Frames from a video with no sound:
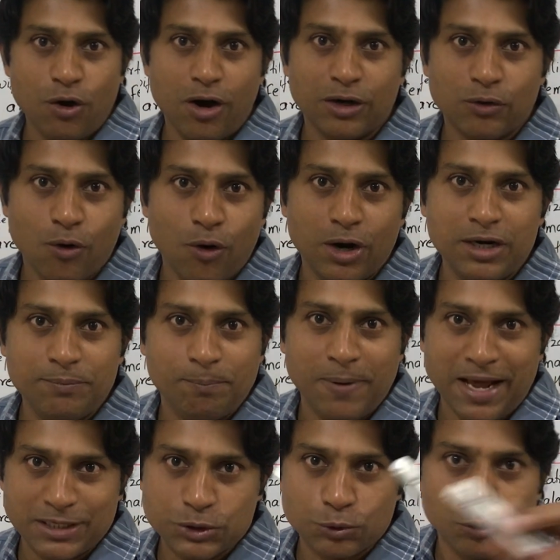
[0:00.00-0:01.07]
are called
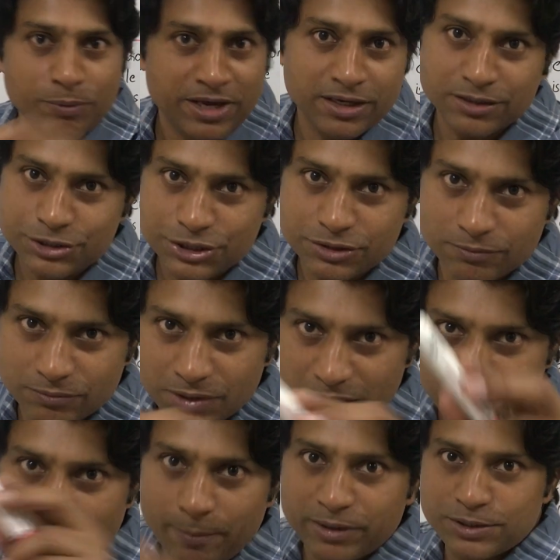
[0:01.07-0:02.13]
blastomeres.
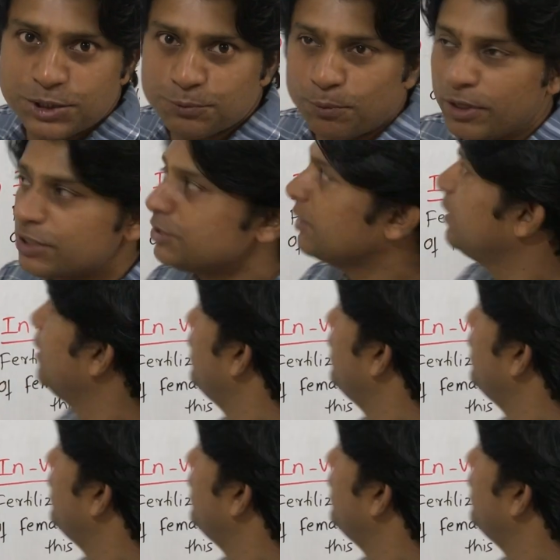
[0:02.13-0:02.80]
Remember this point.